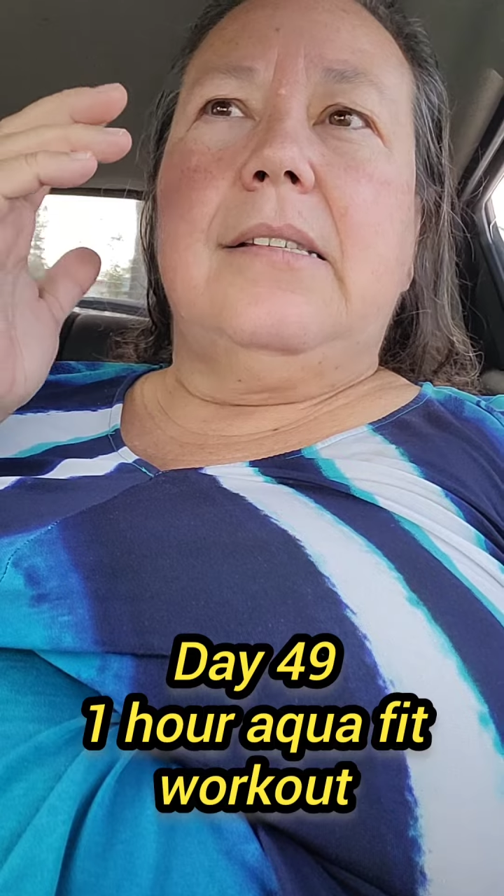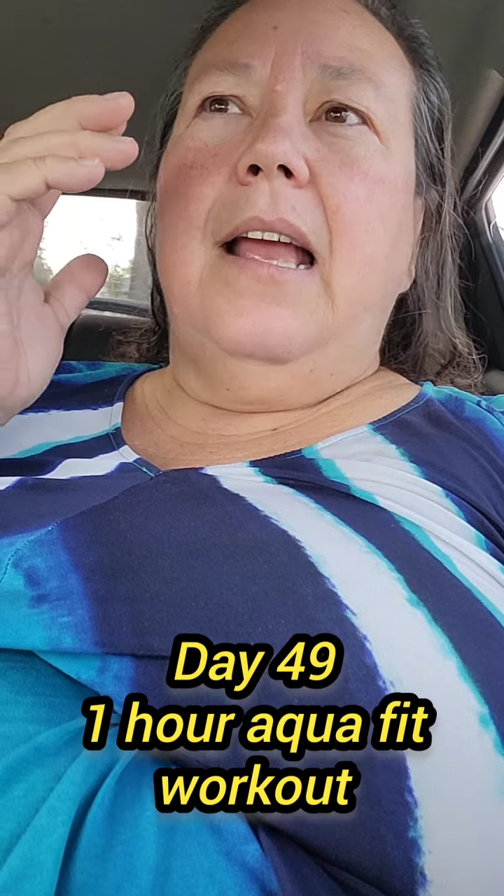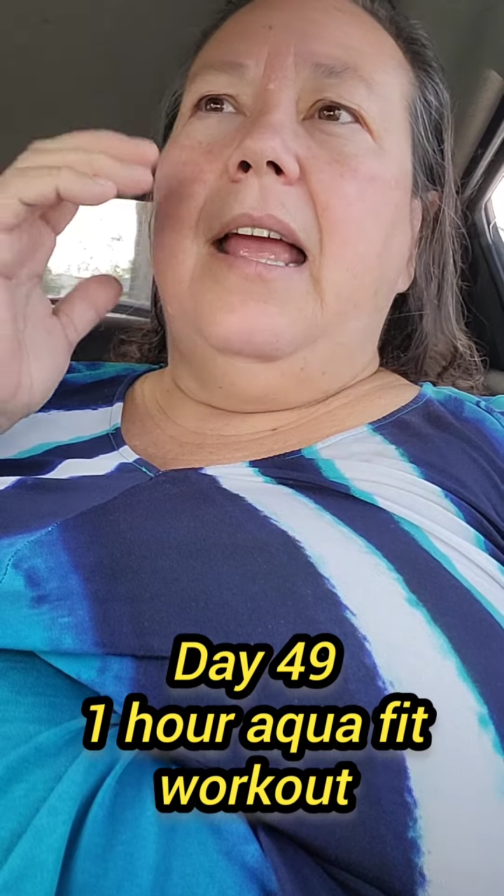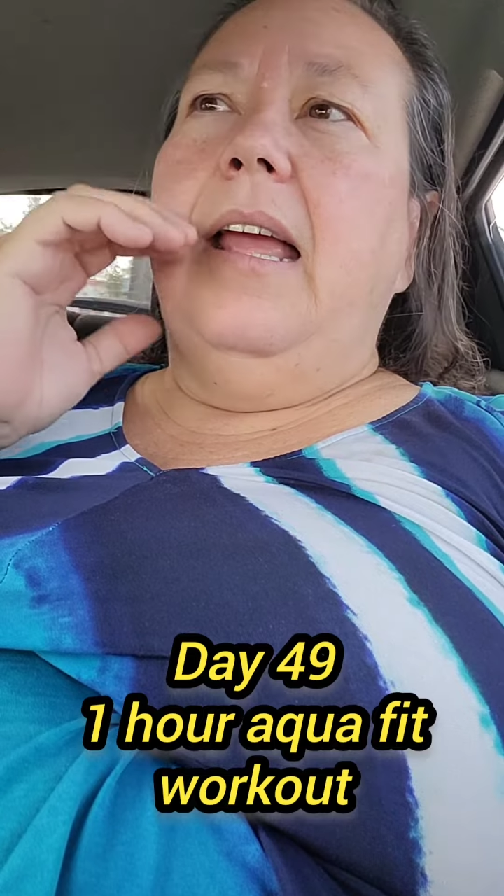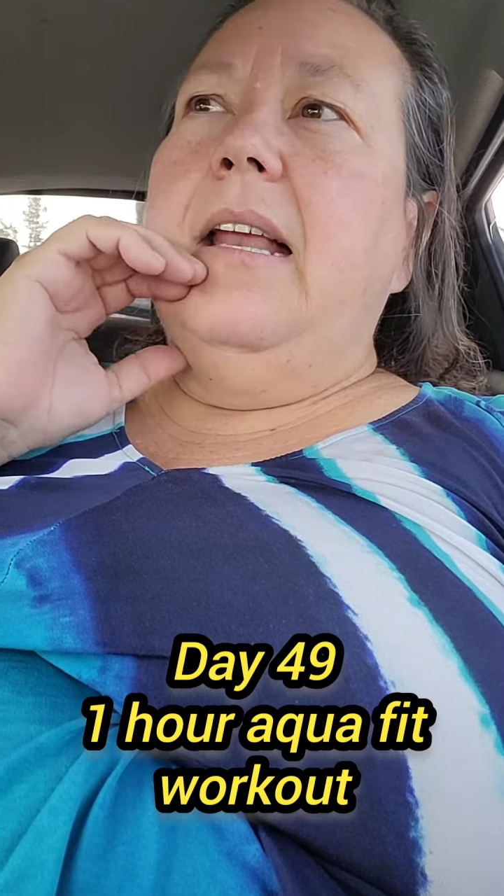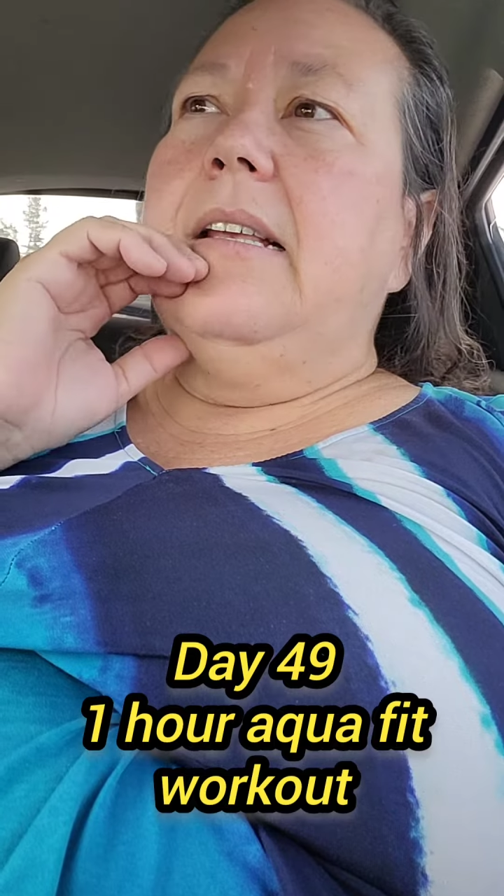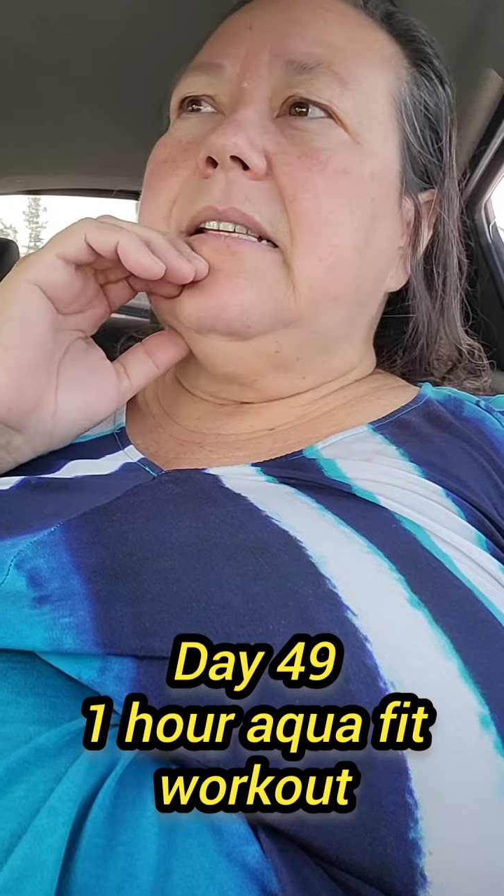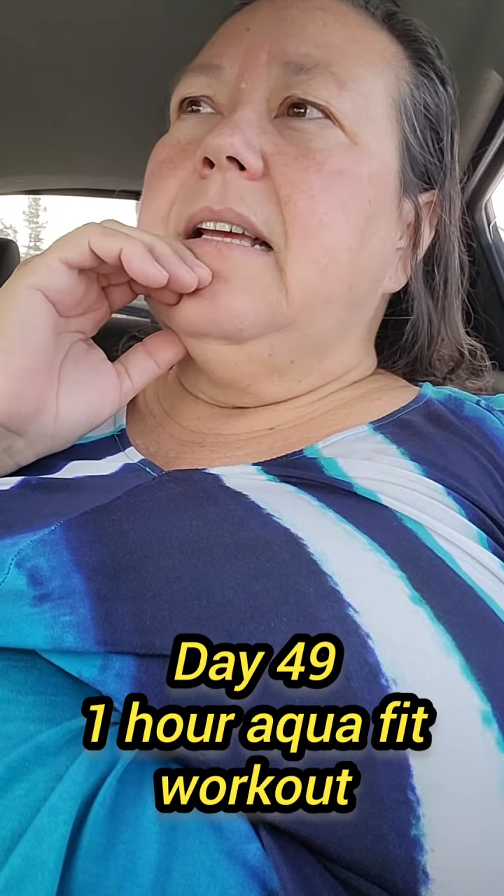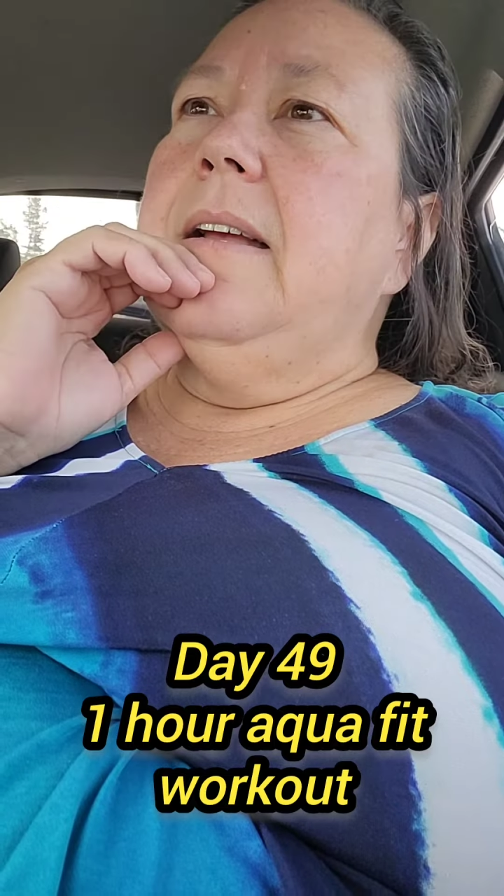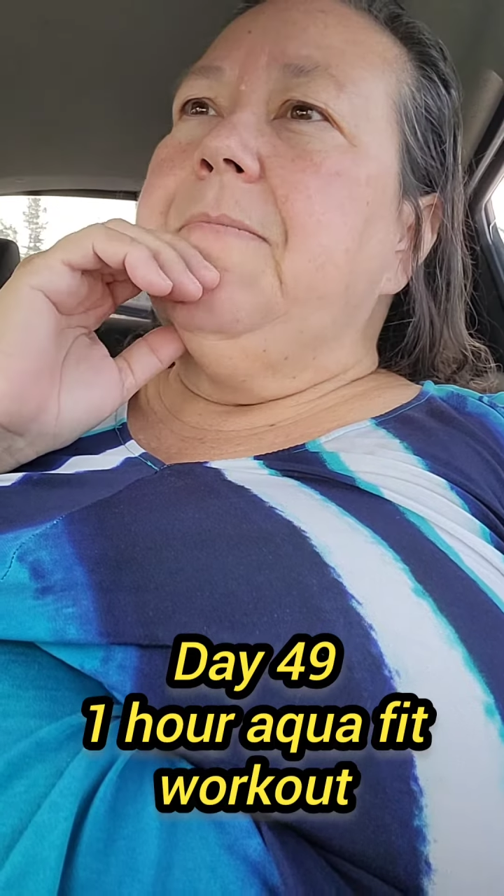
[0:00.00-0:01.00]

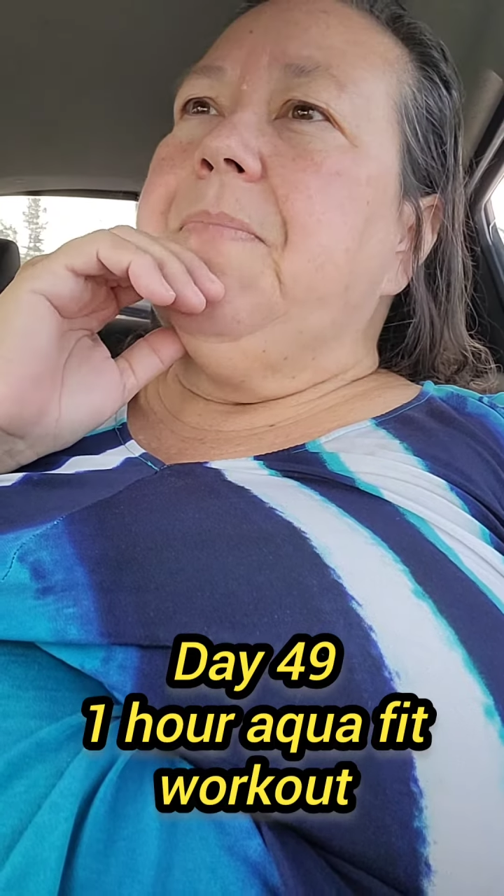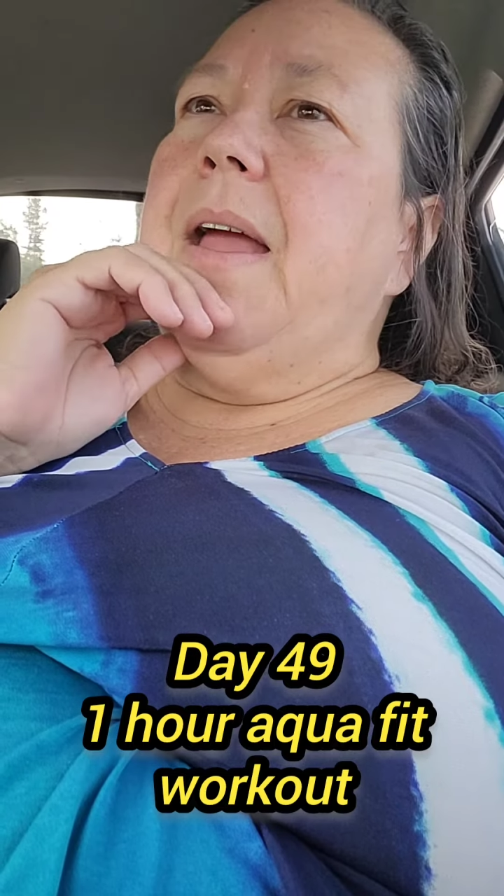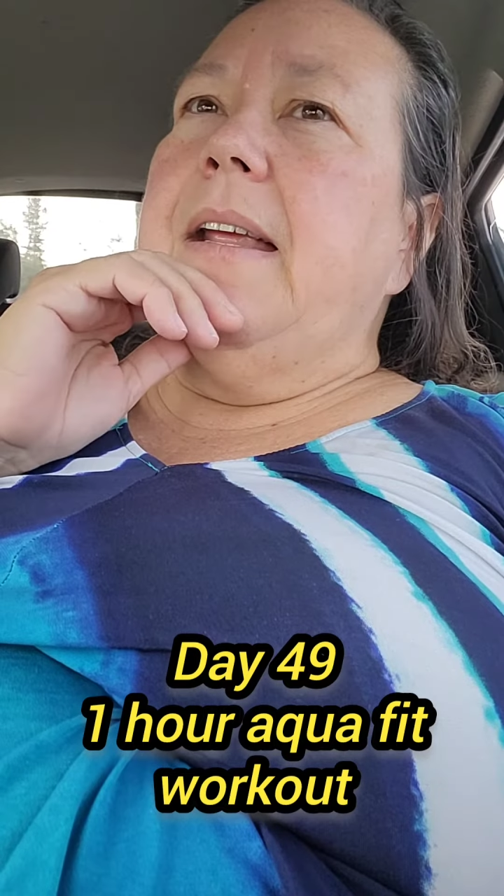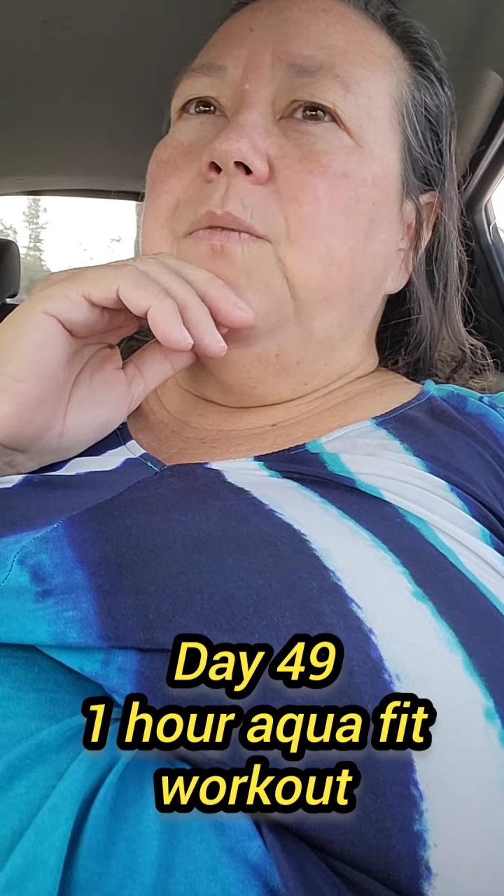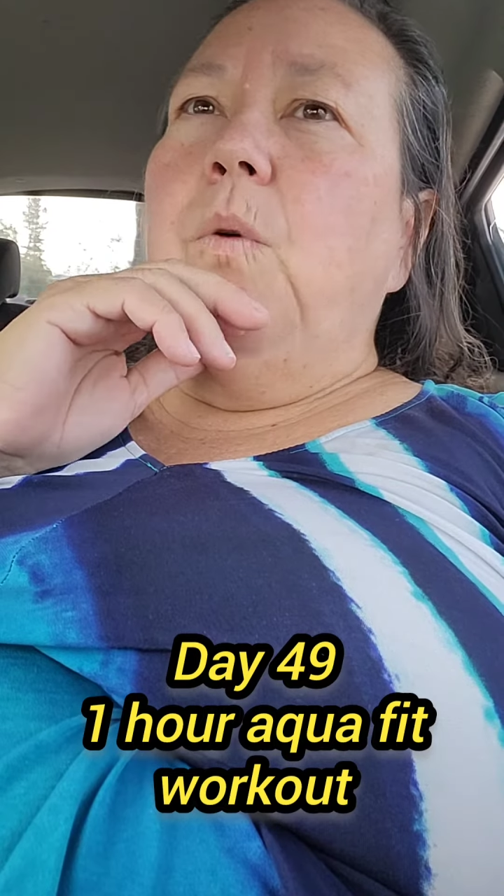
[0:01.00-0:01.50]
and I didn't